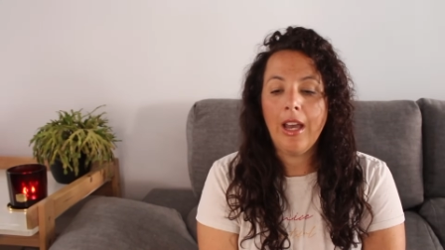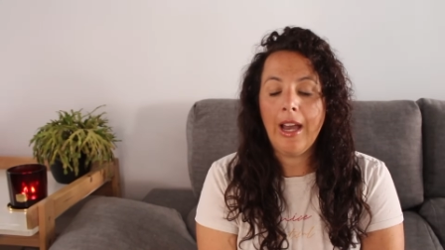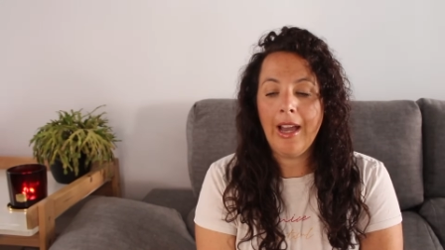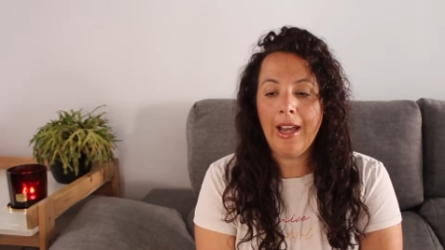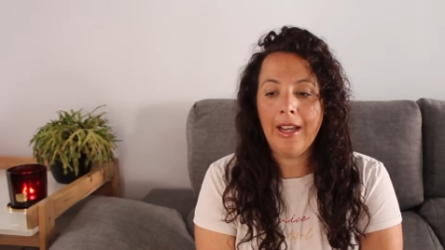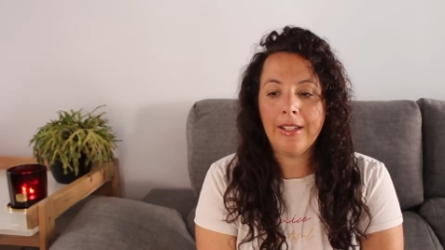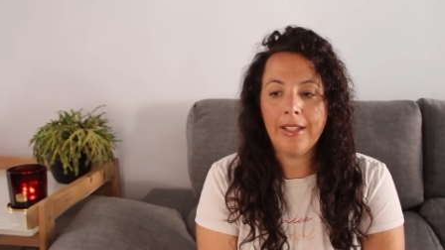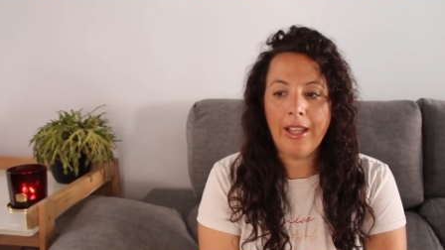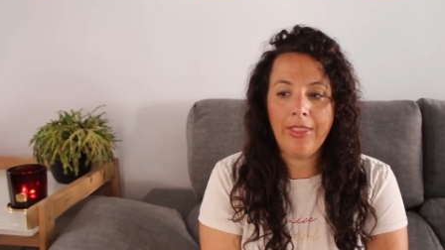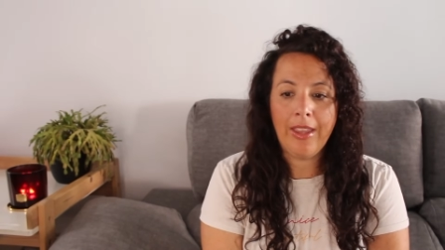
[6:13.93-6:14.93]
and
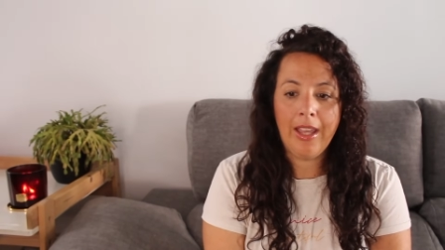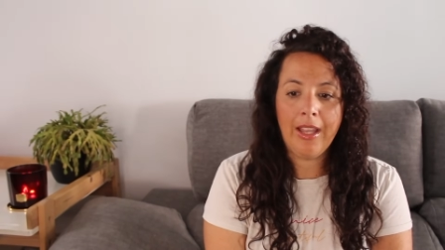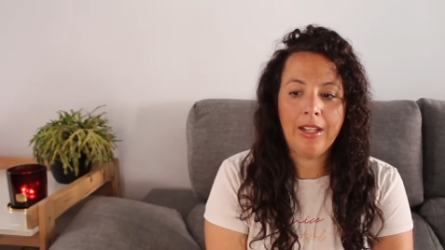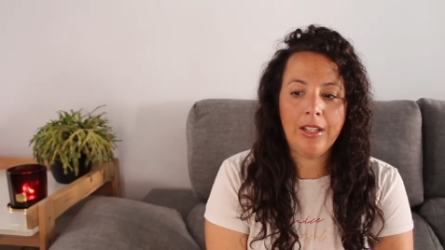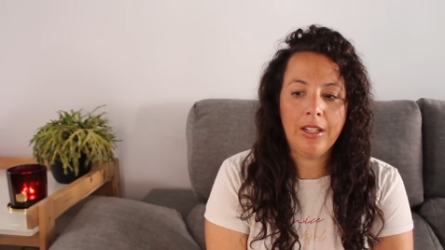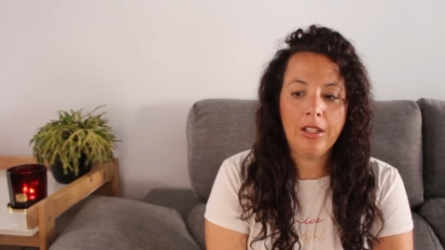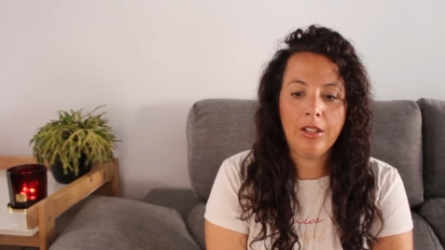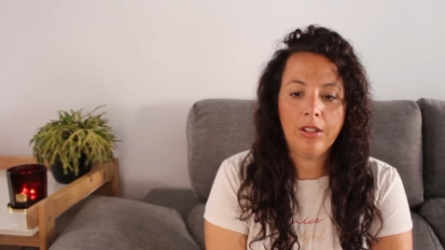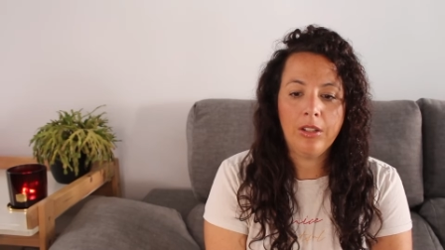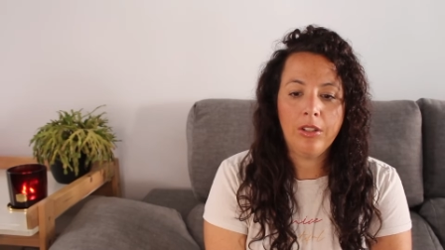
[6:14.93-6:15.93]
and then
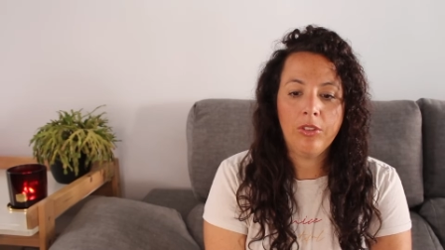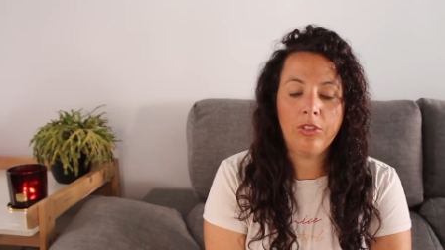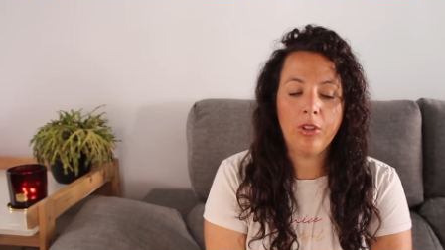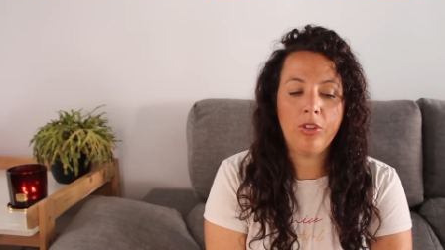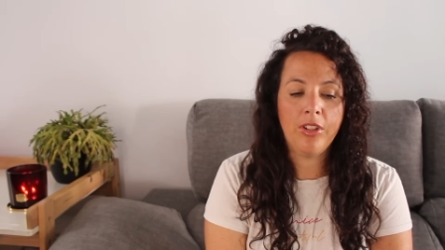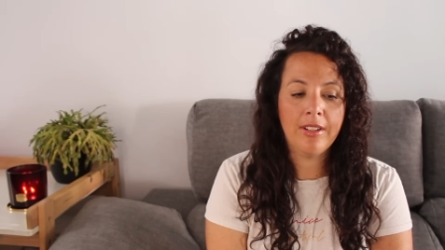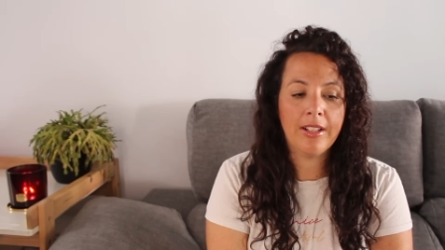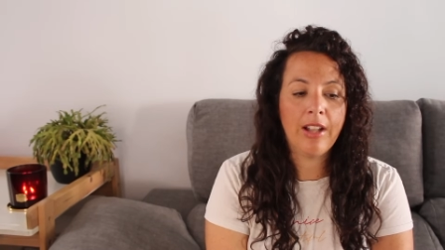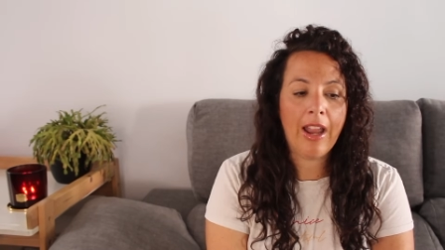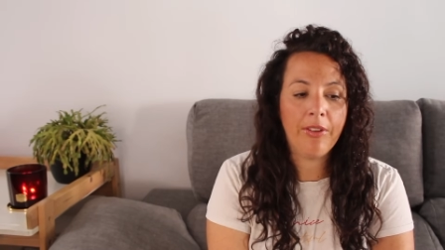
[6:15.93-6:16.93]
so she's
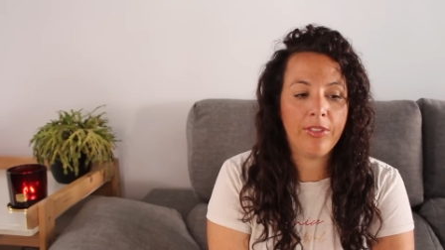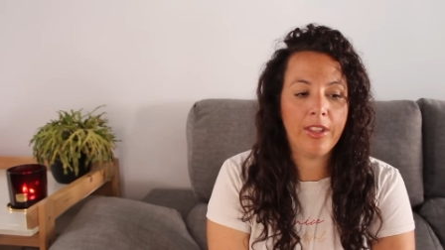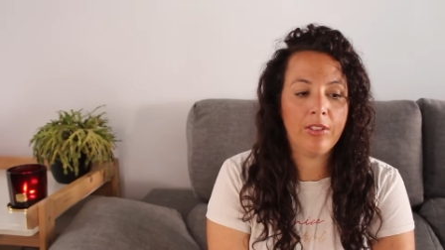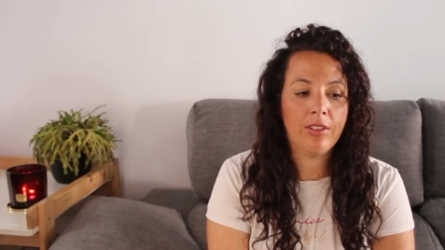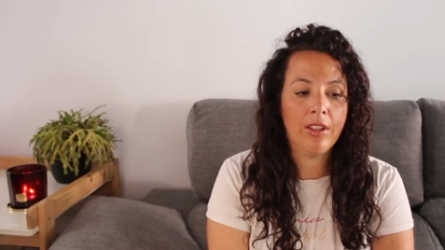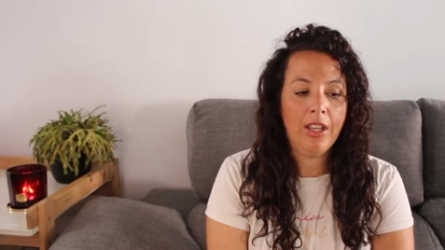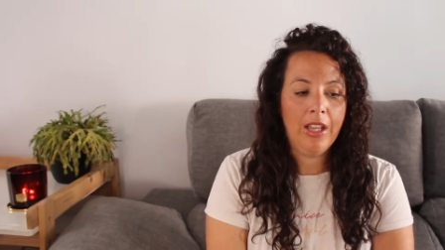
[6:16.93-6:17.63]
left this.